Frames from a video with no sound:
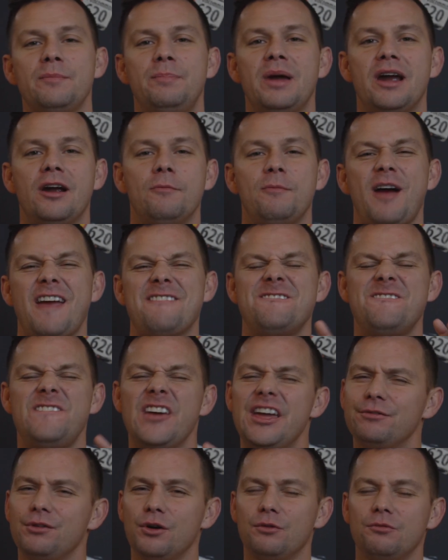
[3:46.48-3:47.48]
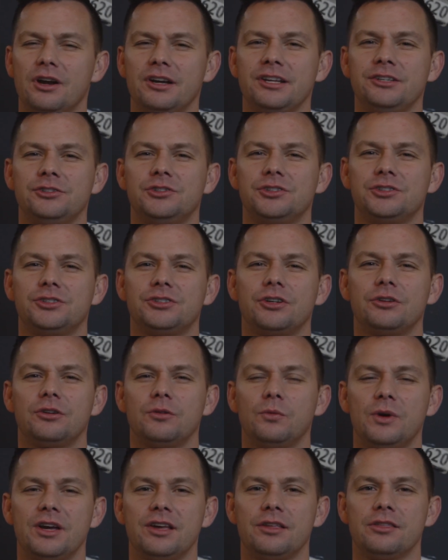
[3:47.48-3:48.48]
pair my favorite running shirt
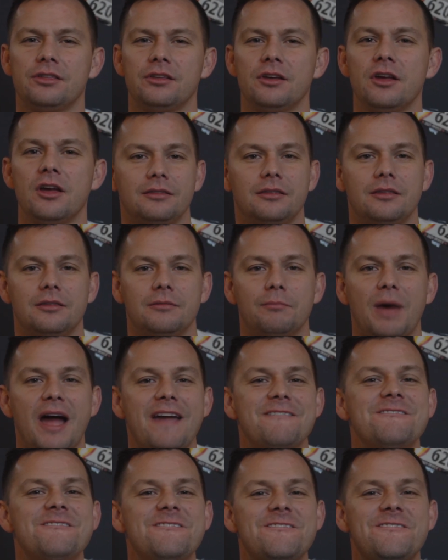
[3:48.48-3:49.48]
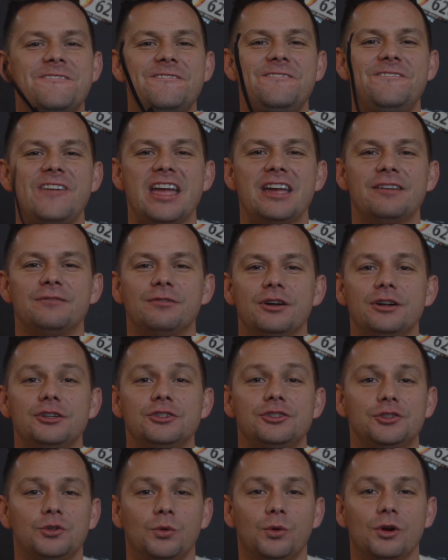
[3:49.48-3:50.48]
with? My favorite
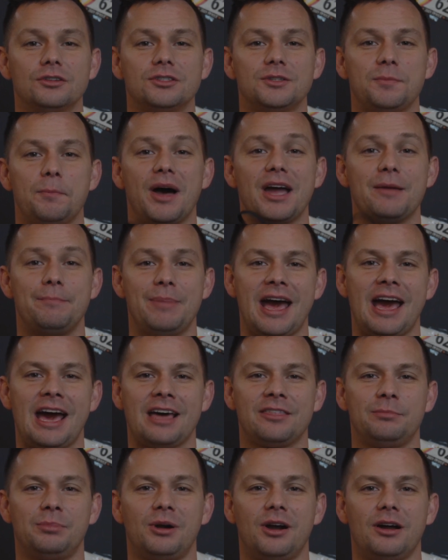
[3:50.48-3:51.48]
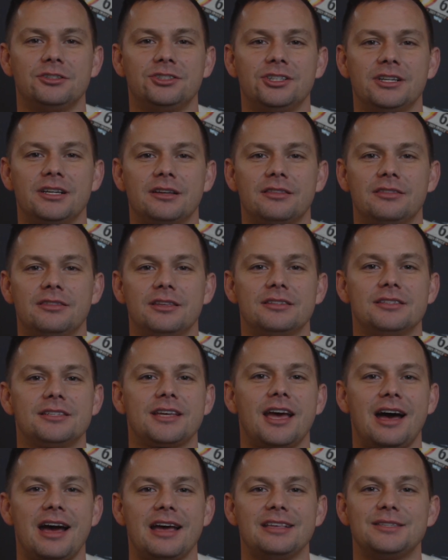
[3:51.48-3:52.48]
shorts by Path Project, the
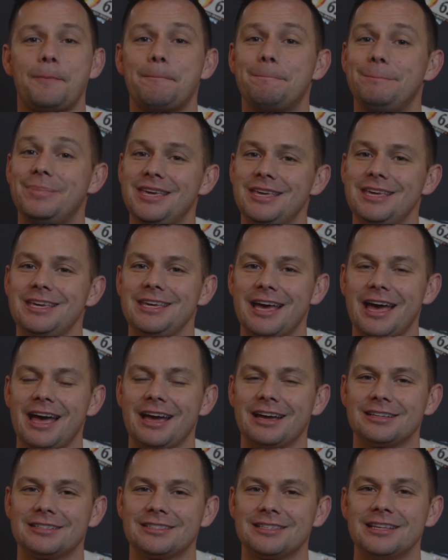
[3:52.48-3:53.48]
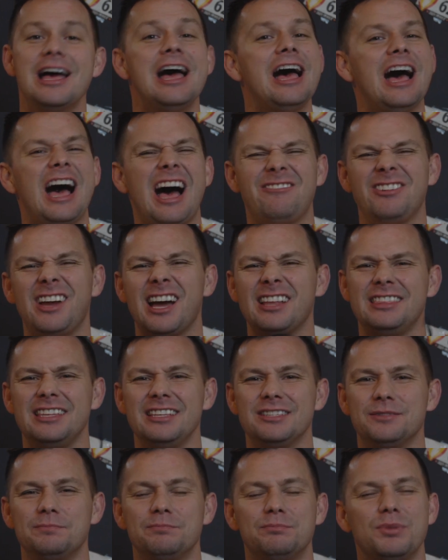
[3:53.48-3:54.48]
Skies PX. I've got
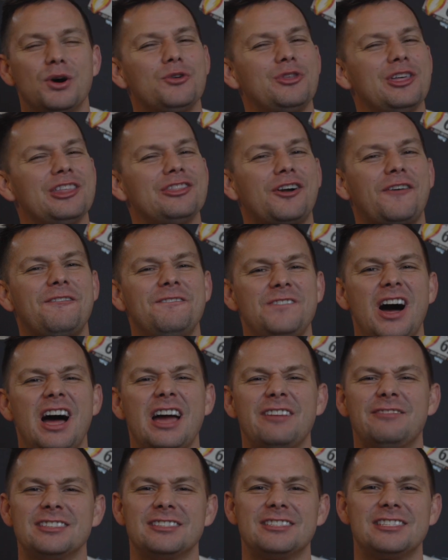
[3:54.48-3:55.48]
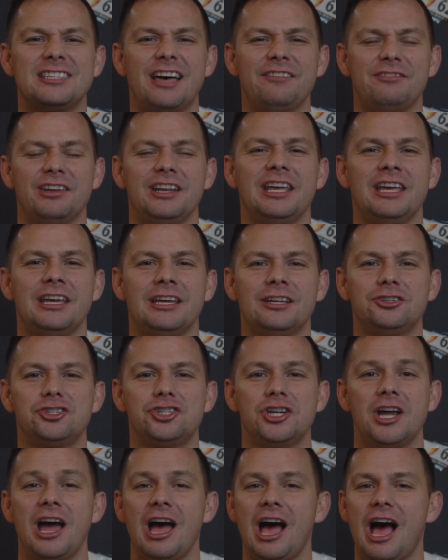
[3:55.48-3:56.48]
these both in their 5 and 7 inch.
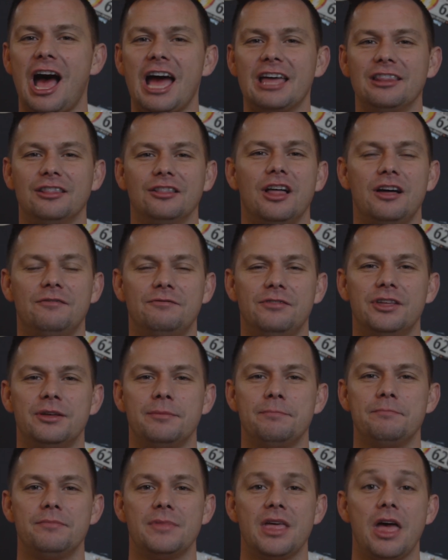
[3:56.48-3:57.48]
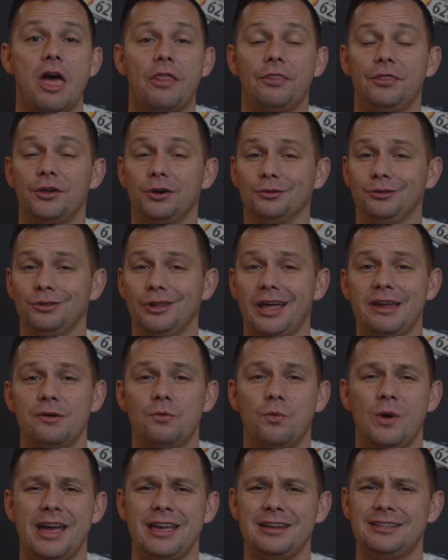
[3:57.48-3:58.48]
I love them. They're
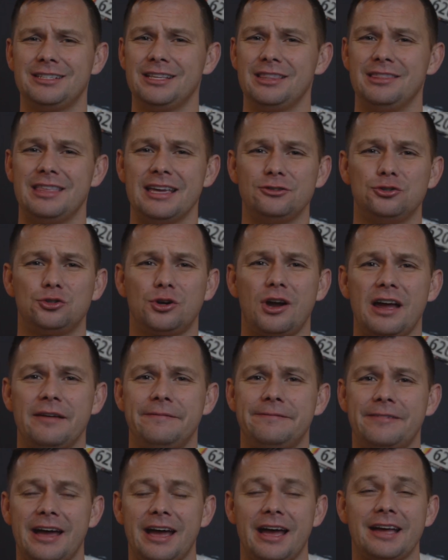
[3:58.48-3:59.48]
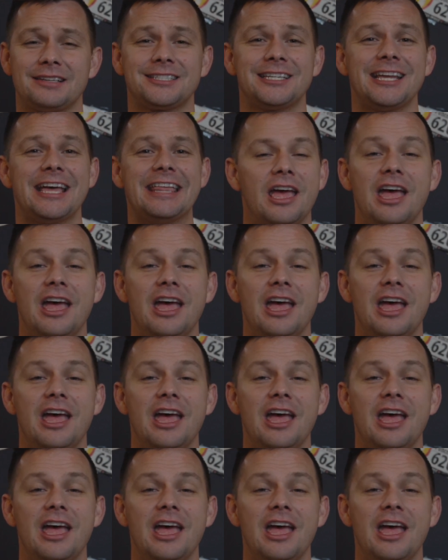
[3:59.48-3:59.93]
lightweight, they dry fast,